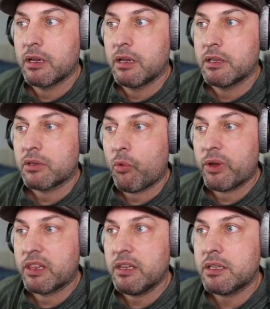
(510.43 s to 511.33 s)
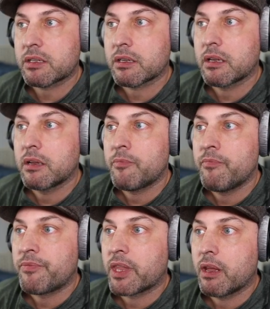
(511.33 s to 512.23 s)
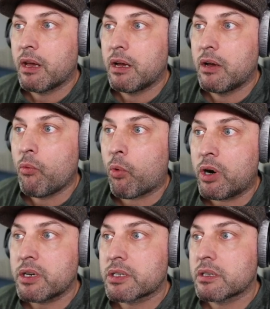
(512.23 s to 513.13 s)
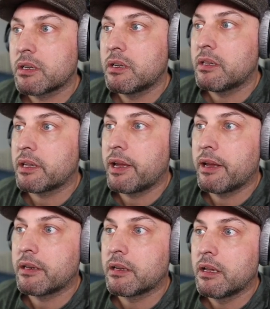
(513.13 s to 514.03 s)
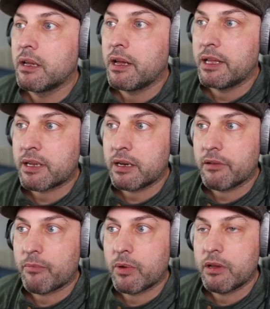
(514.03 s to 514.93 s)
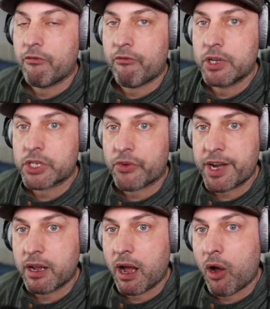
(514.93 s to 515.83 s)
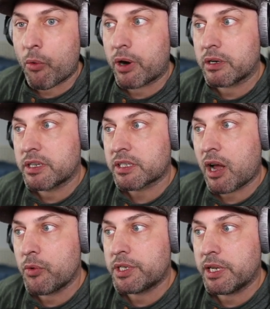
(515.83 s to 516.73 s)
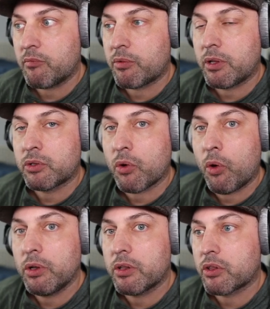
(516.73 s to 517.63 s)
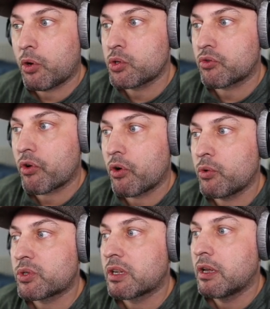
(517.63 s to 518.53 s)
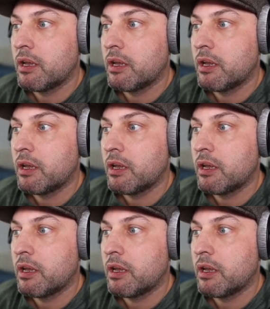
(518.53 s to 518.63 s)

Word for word: So when this uh, works, then it's going to shrink our discount table to only those rows